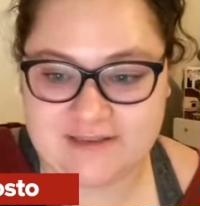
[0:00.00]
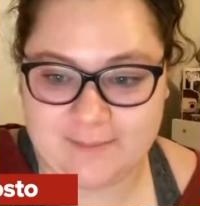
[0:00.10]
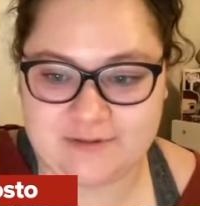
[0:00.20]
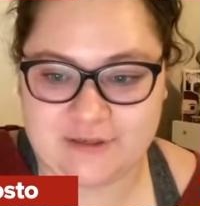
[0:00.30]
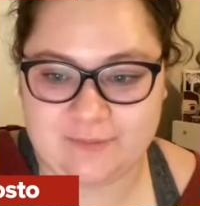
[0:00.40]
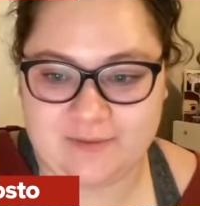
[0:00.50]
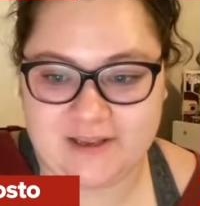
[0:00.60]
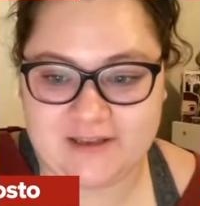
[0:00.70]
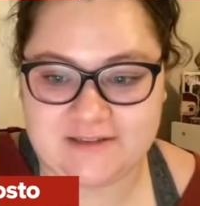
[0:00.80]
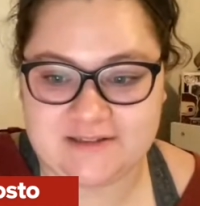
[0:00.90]
in this episode
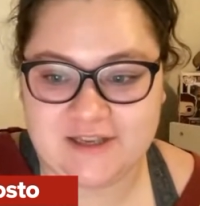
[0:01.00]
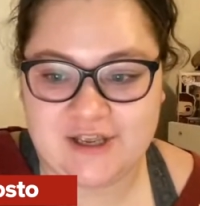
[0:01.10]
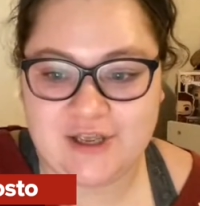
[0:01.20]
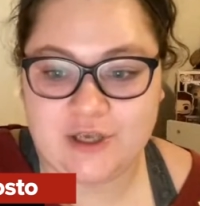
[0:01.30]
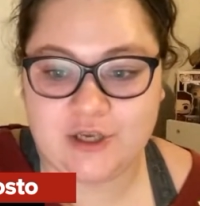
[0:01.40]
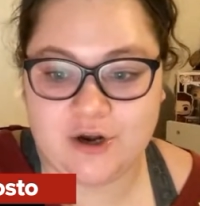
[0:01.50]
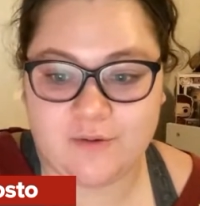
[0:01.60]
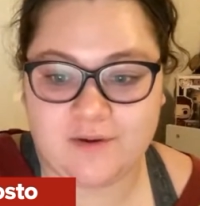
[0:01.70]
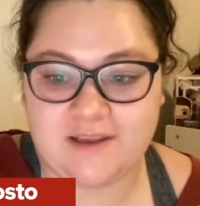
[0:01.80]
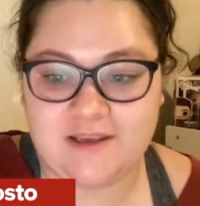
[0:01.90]
because, you
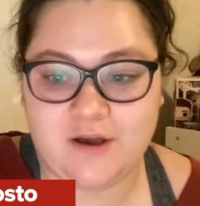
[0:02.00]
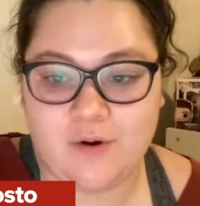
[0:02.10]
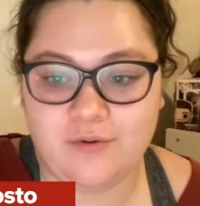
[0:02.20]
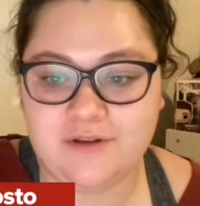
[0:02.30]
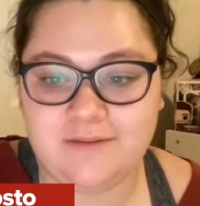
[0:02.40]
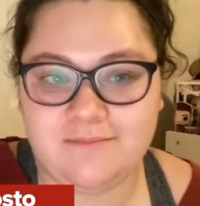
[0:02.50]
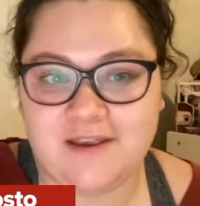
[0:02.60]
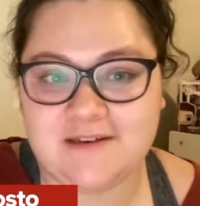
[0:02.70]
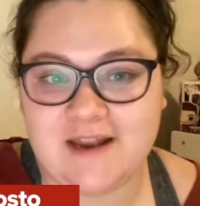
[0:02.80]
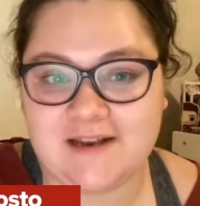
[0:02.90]
know, he only
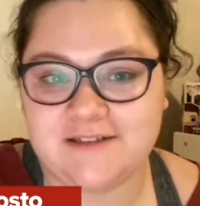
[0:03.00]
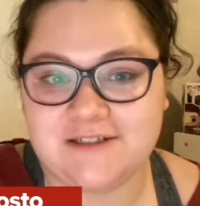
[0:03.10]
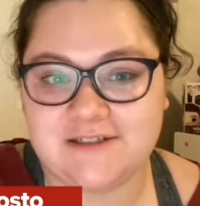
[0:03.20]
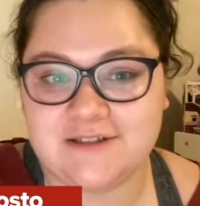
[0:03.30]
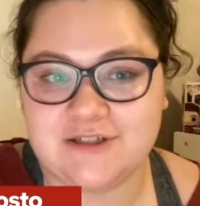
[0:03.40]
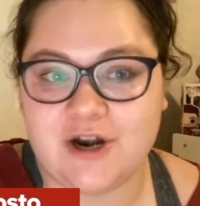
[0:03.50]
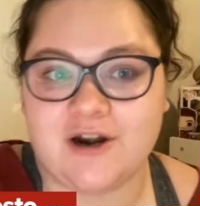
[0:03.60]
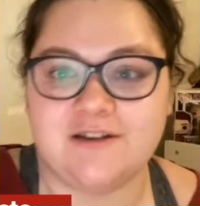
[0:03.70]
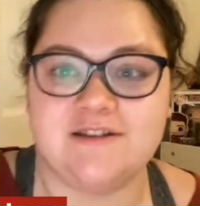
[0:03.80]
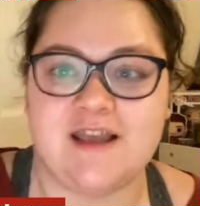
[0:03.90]
made 19
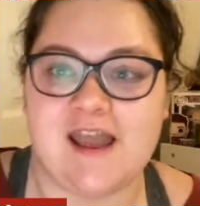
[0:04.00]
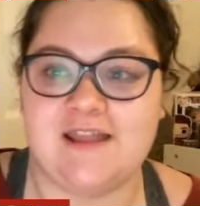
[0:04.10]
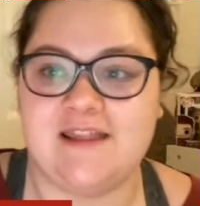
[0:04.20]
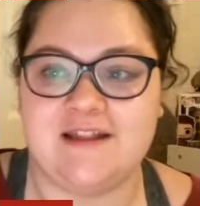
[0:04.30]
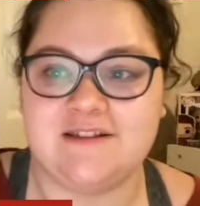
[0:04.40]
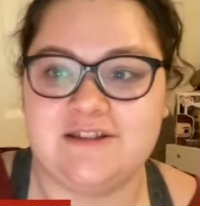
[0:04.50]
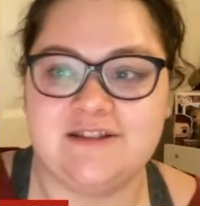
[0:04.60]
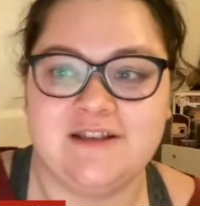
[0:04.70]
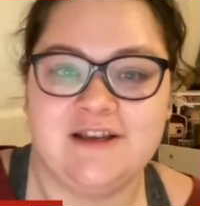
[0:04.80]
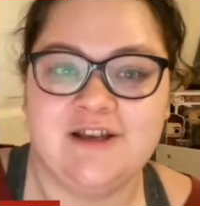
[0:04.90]
starts. And
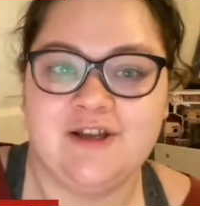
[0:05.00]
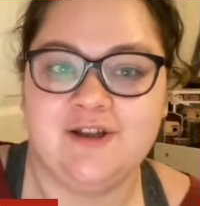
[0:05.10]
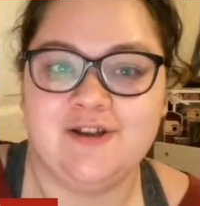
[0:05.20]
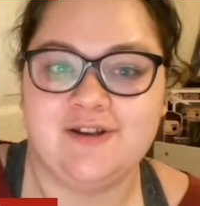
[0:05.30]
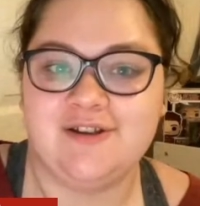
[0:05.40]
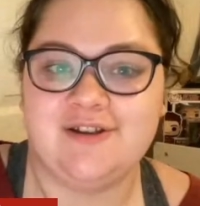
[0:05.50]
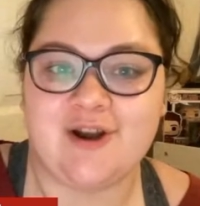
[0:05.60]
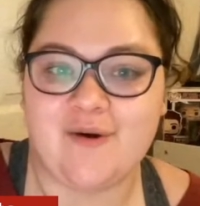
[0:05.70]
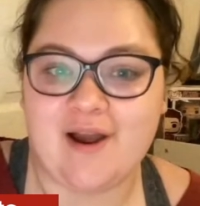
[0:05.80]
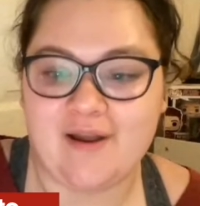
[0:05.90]
that's, you
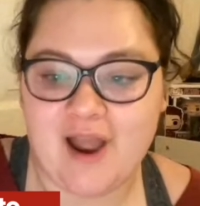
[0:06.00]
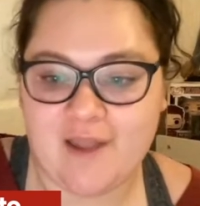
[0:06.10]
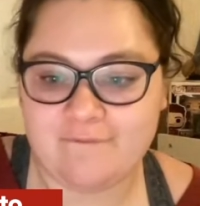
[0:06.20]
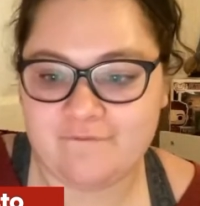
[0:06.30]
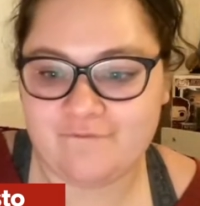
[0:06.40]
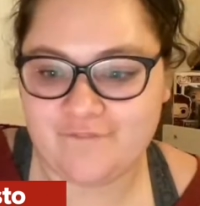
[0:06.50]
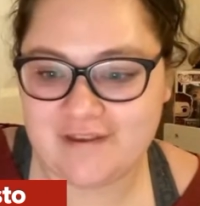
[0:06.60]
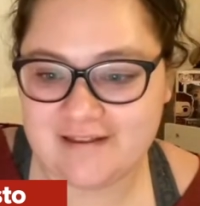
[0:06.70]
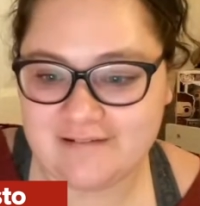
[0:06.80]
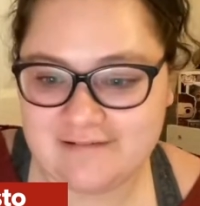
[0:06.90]
know, I, I
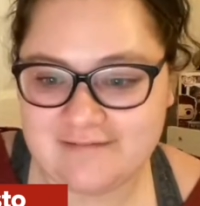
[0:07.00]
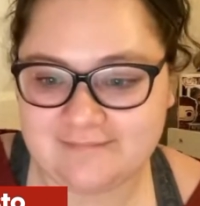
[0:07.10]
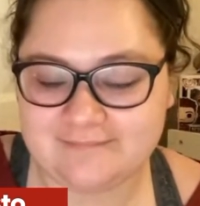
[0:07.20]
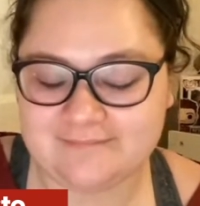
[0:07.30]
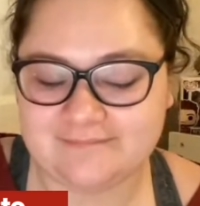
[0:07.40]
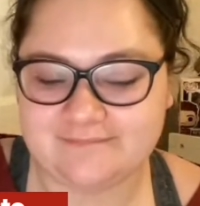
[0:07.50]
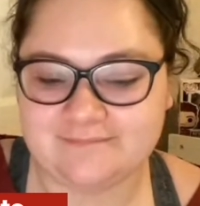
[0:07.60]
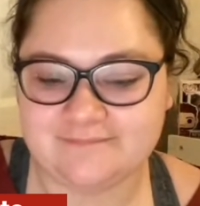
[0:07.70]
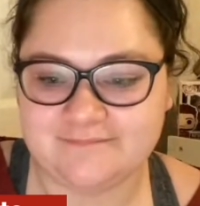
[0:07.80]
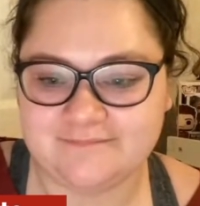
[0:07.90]
feel
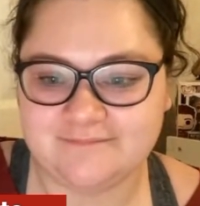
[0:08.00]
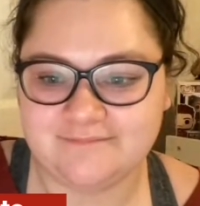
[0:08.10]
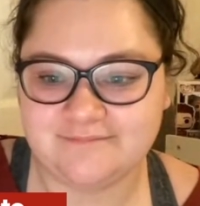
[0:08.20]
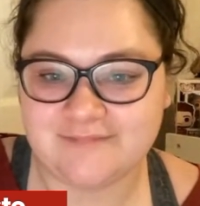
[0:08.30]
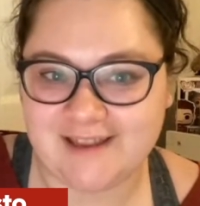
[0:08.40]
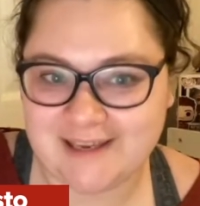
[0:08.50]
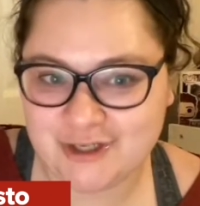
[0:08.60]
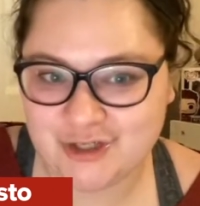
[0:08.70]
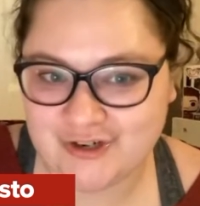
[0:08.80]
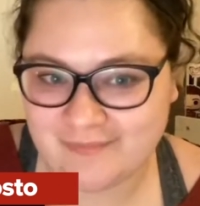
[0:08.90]
like
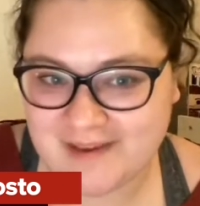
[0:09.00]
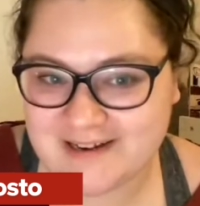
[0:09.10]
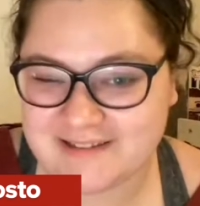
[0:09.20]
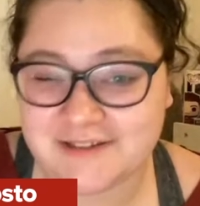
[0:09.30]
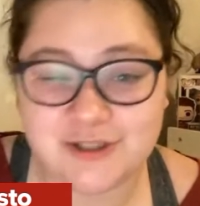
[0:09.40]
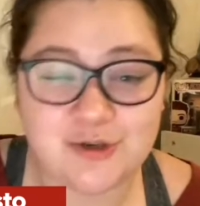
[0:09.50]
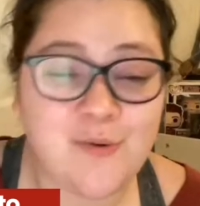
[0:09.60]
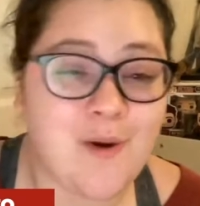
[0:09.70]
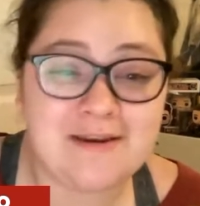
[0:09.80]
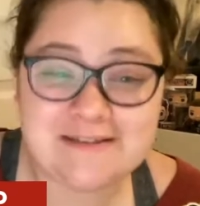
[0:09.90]
he should have made at least
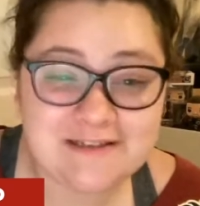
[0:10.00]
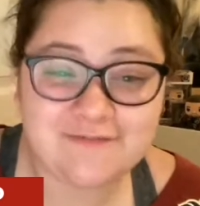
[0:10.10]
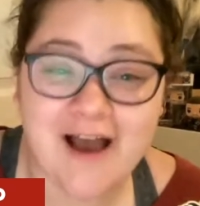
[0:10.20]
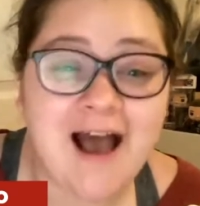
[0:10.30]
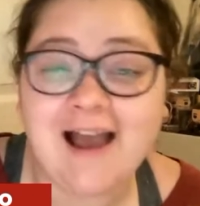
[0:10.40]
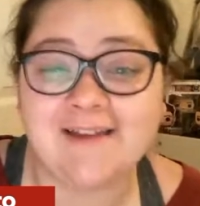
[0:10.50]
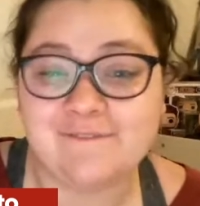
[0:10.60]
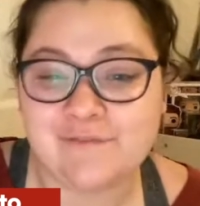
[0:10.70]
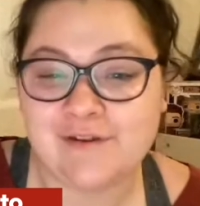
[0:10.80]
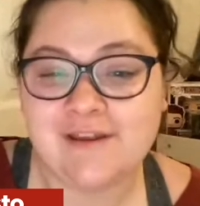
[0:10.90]
25.
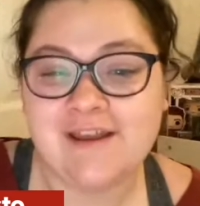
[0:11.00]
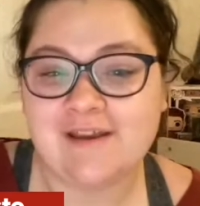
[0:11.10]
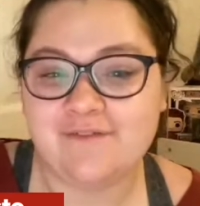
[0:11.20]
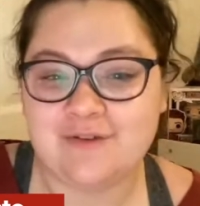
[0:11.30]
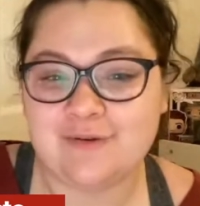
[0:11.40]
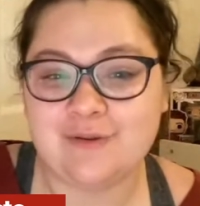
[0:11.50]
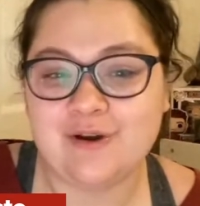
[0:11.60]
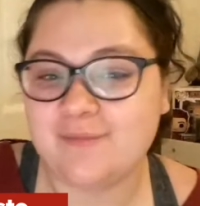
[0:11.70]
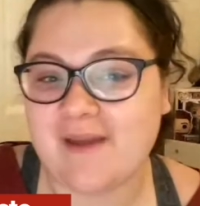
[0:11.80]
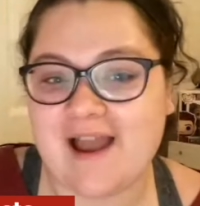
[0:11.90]
If you
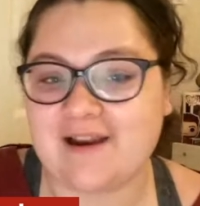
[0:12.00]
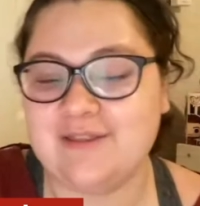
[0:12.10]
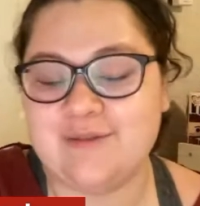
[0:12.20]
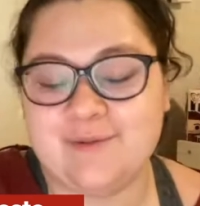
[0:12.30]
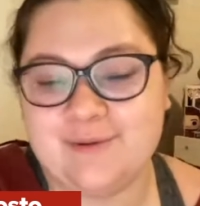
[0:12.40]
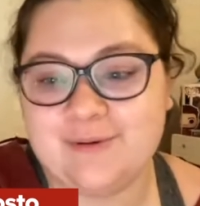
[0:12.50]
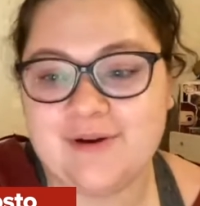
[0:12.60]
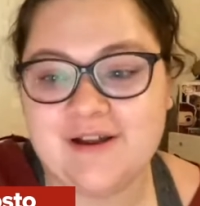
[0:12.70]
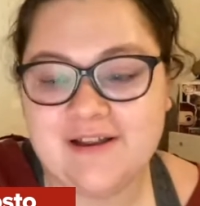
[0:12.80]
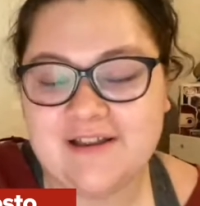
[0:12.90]
look back
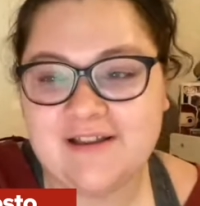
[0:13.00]
through